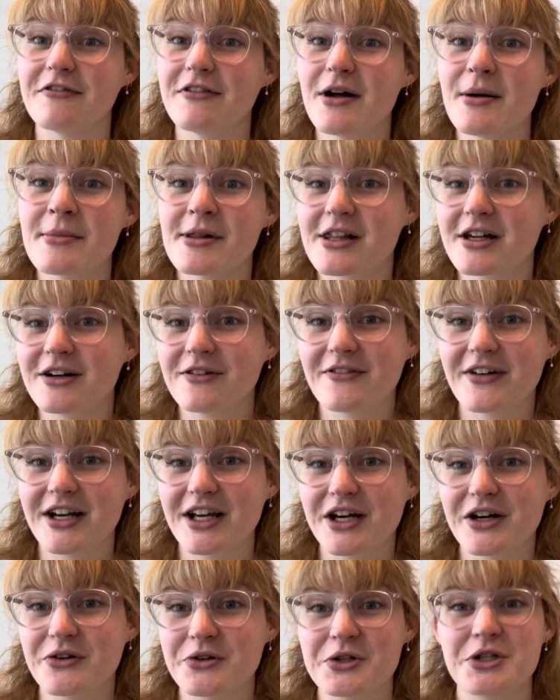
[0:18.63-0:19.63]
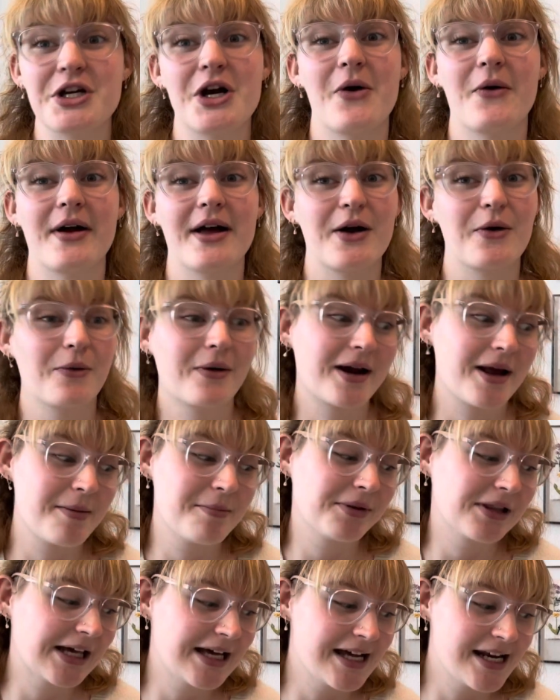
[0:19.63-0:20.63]
film a little video showing what I'm
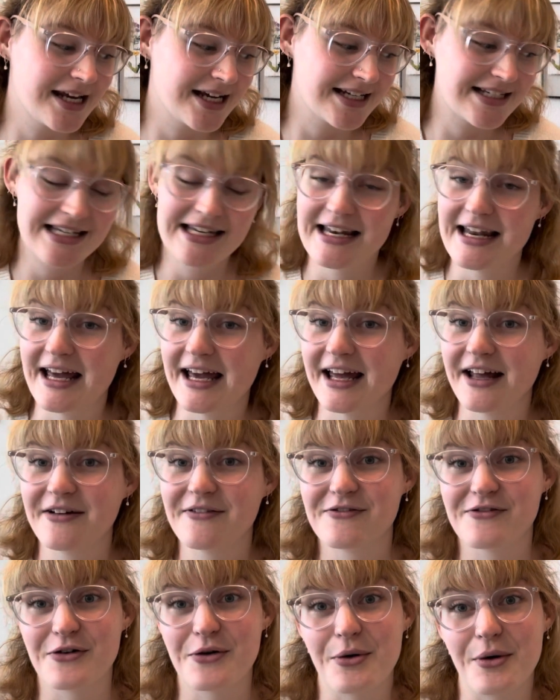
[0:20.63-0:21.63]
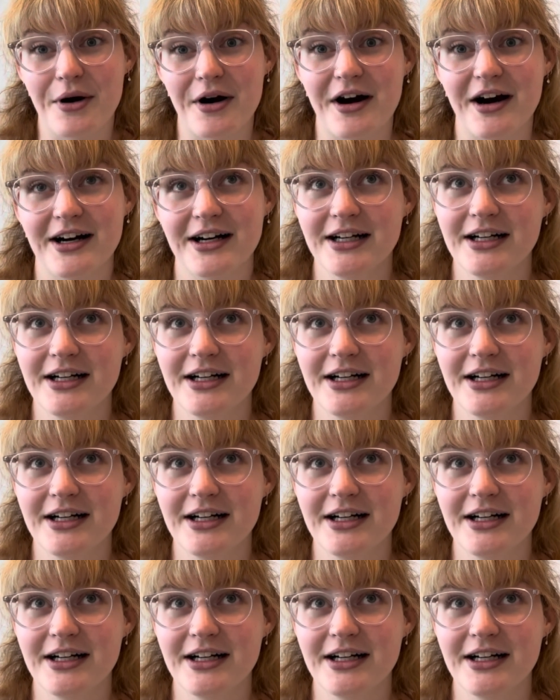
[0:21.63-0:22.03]
planning to knit from